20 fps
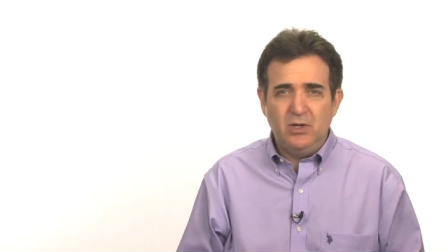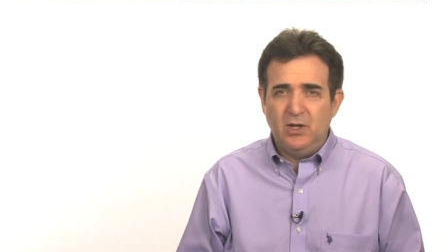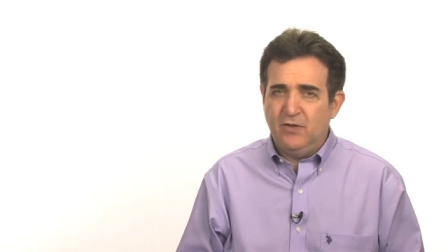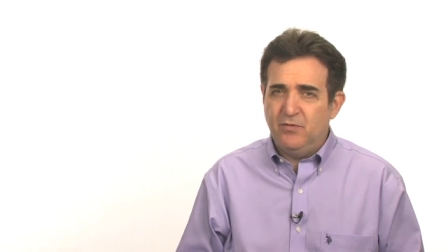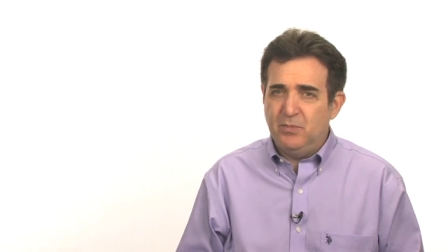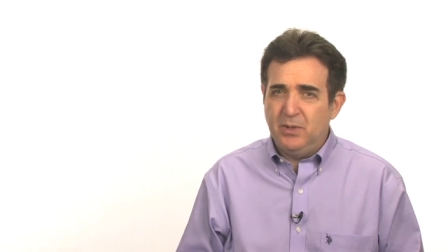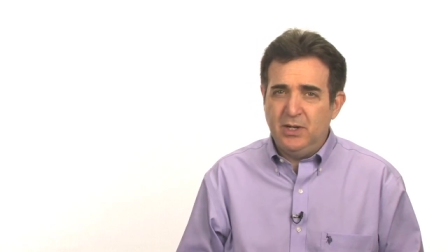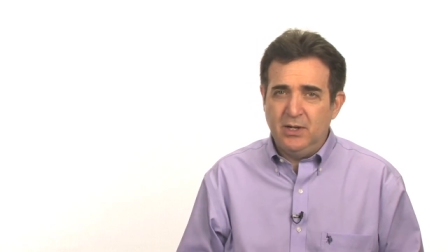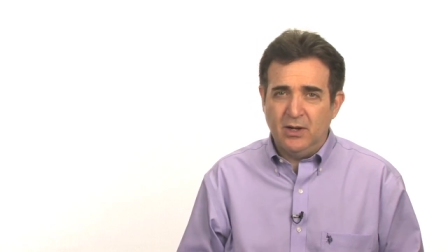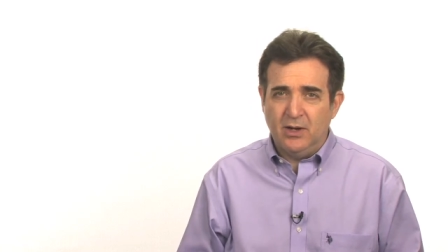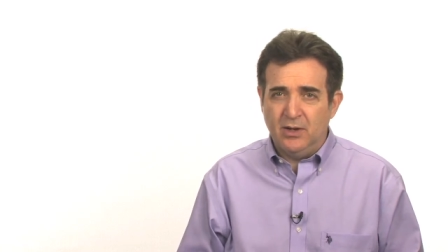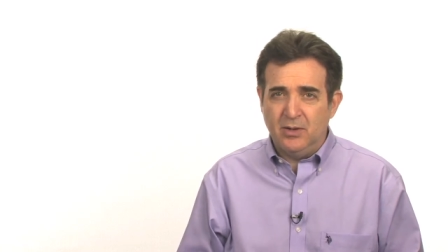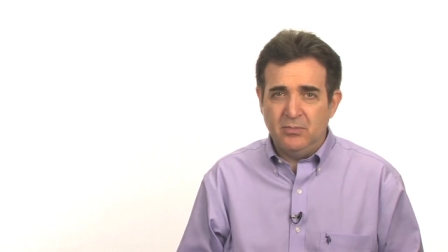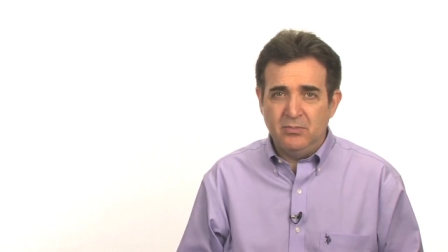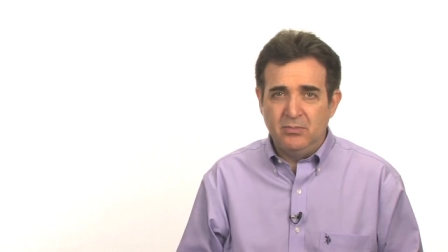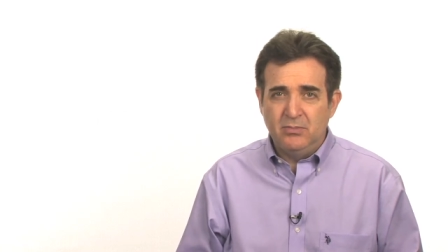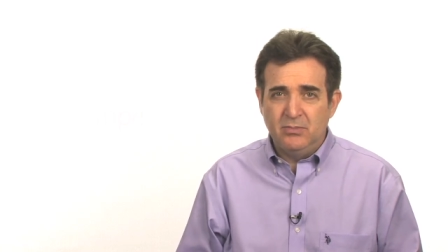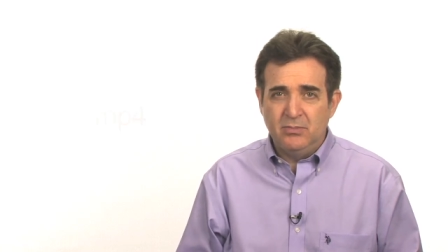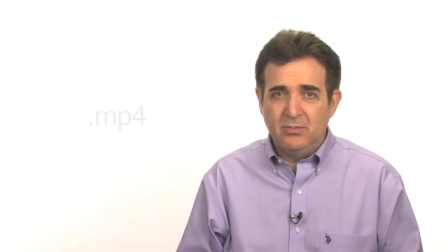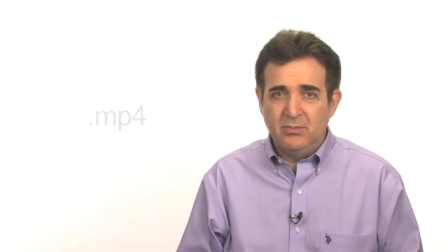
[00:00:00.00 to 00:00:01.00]
have
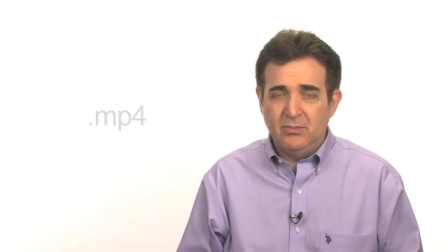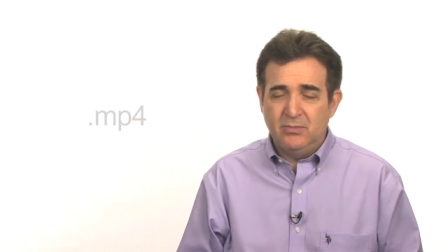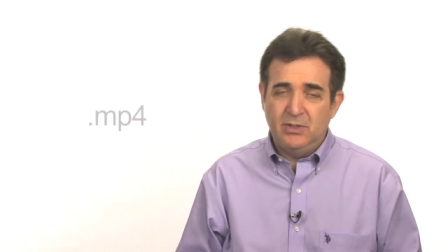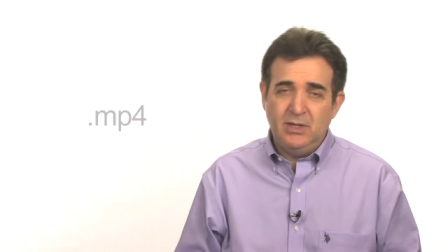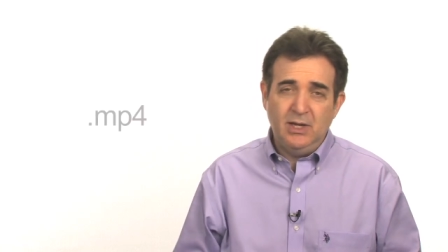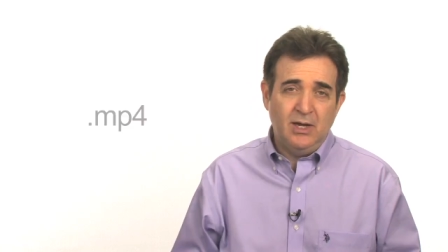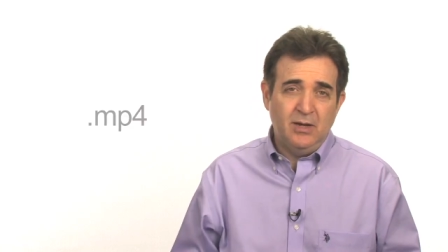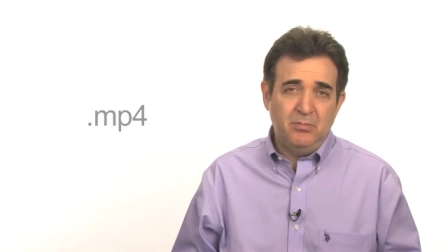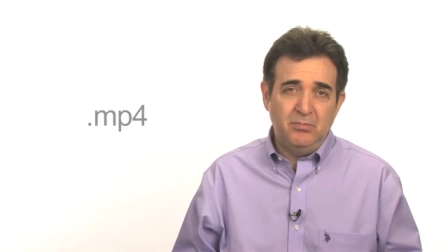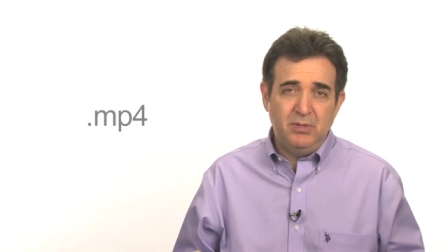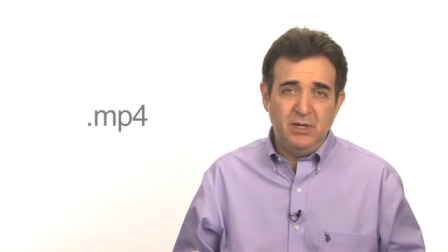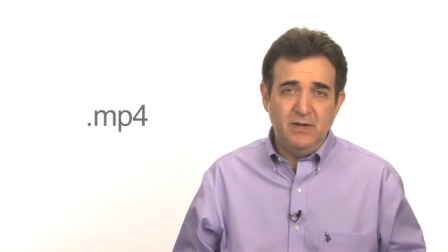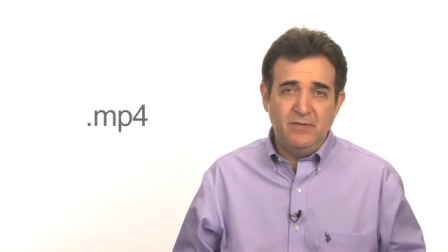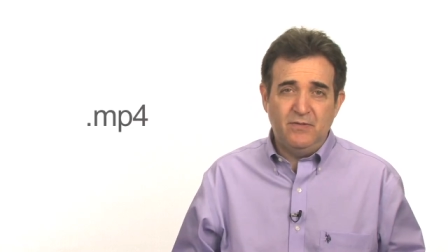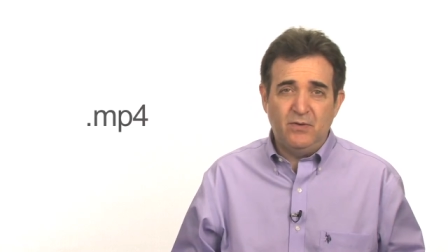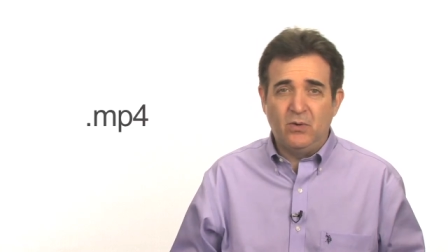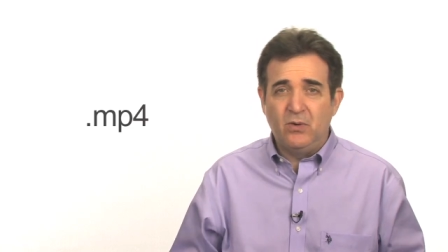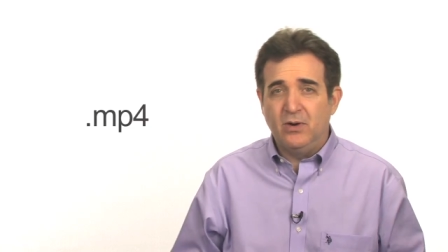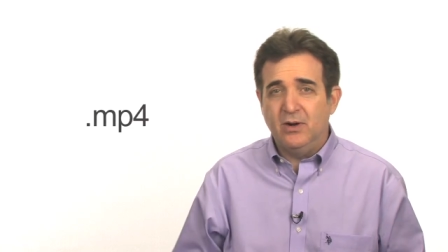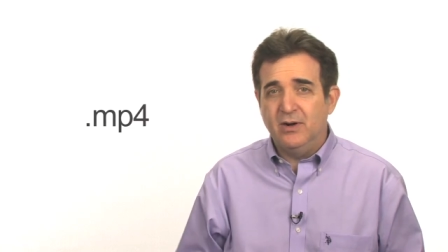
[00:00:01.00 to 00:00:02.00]
become the
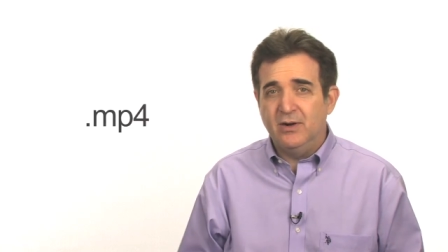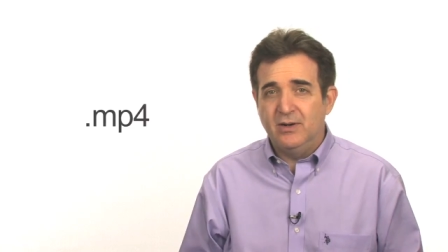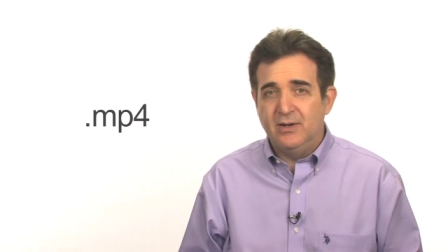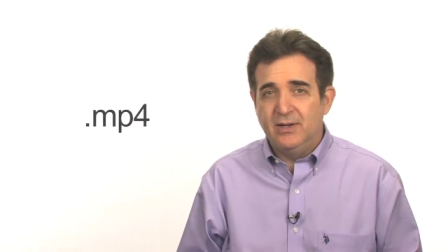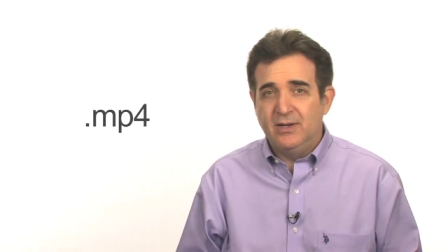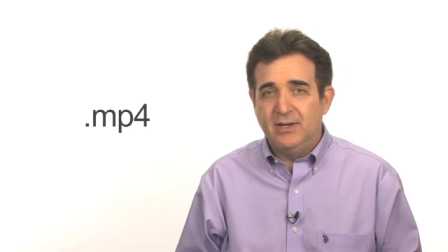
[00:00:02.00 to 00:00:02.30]
MP4.